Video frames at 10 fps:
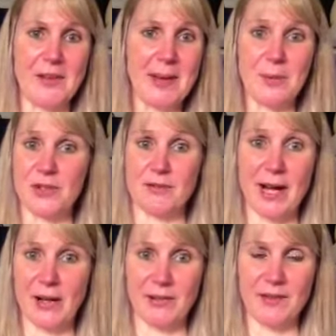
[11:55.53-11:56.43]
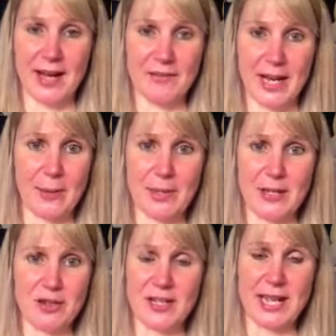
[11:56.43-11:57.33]
You might want to write all five down
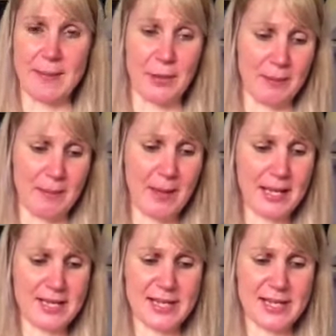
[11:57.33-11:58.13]
and just keep coming back